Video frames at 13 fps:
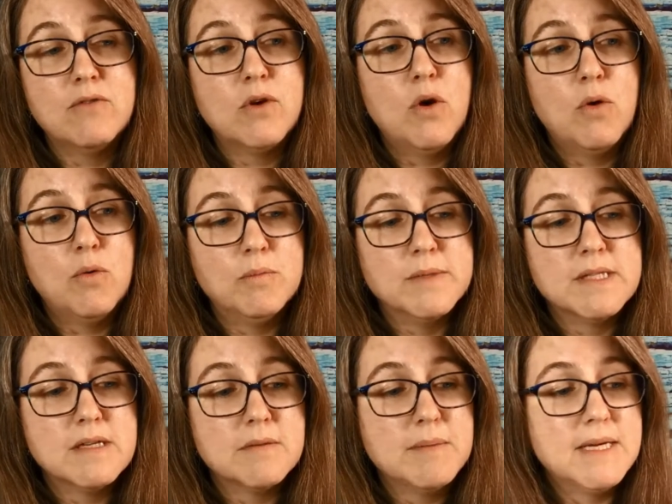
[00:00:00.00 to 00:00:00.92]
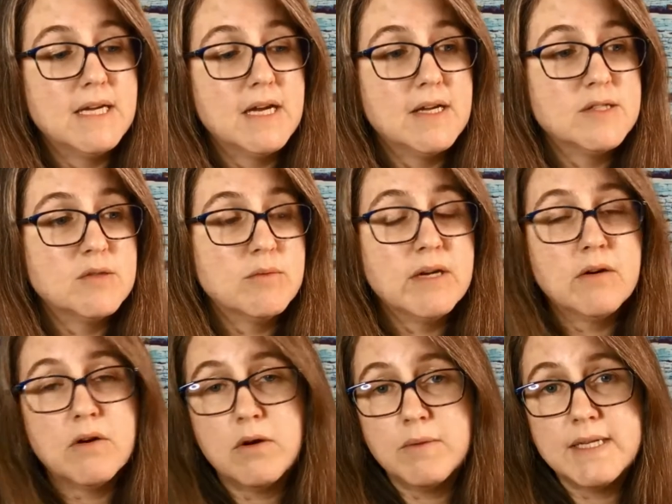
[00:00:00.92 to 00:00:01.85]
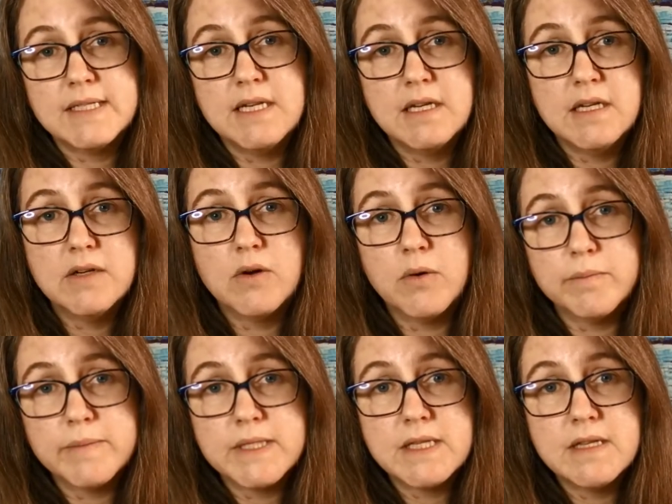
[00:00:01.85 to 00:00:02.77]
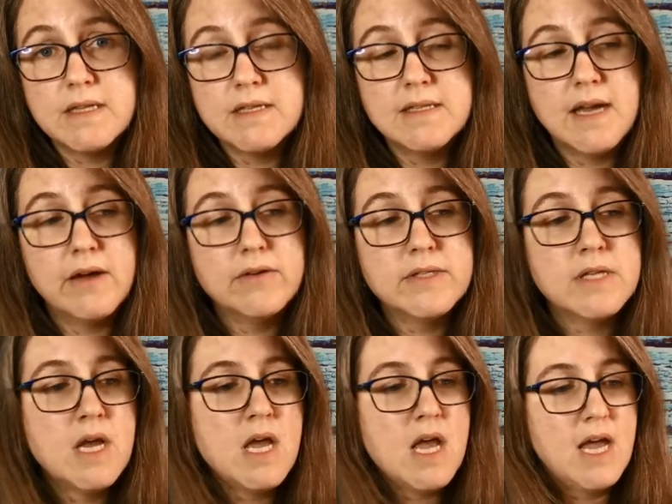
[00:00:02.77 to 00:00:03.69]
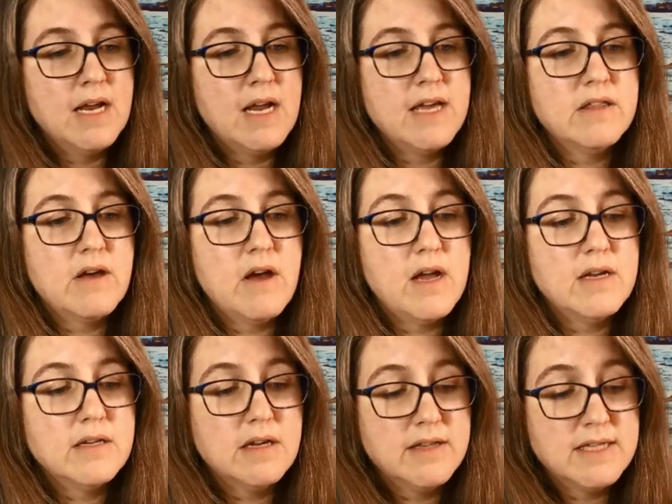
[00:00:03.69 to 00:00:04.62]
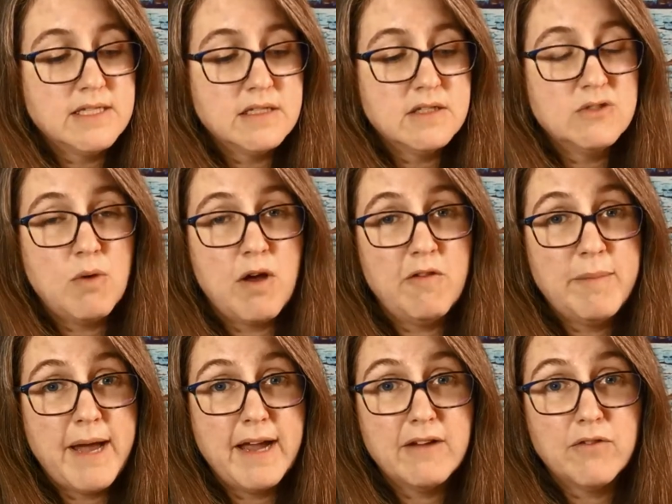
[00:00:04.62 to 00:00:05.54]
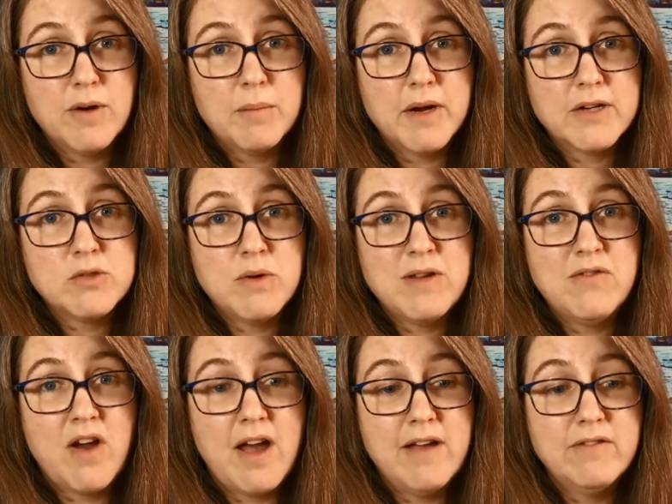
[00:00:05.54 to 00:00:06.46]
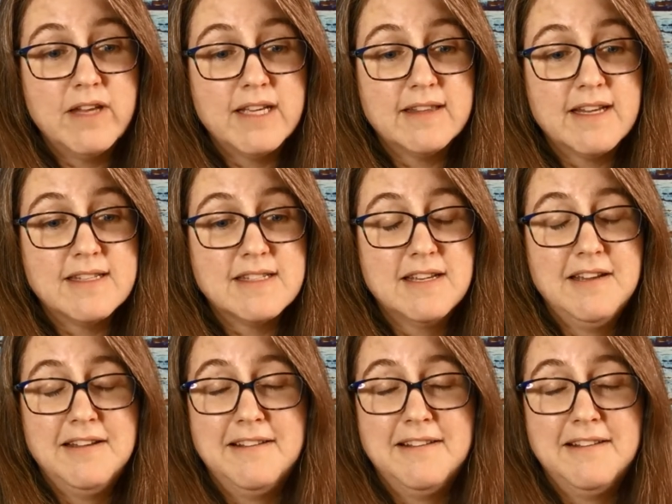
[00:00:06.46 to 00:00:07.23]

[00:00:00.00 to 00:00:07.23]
of combs because we are always needing combs in this house. And I thought this is a 12 pack for a buck 25. Like that's